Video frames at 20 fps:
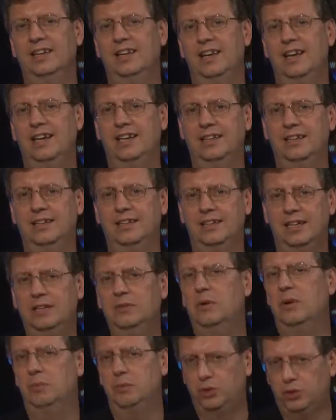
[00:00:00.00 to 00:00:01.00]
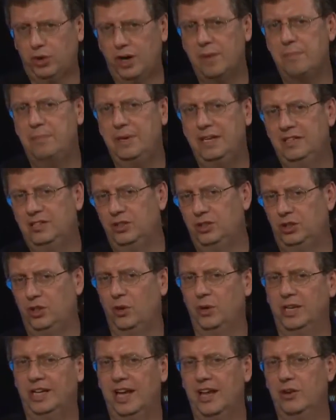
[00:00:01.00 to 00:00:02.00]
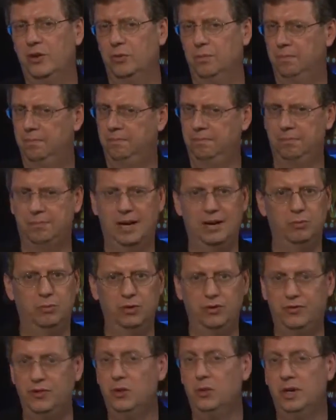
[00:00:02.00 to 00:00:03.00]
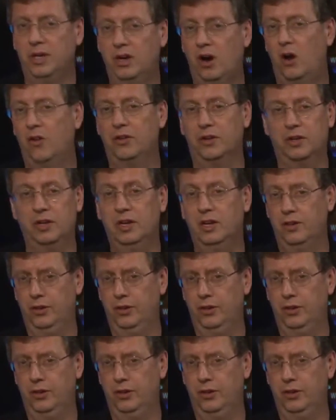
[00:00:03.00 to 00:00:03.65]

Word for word: And, uh, and, and, we try to piece the show together by reviewing all the,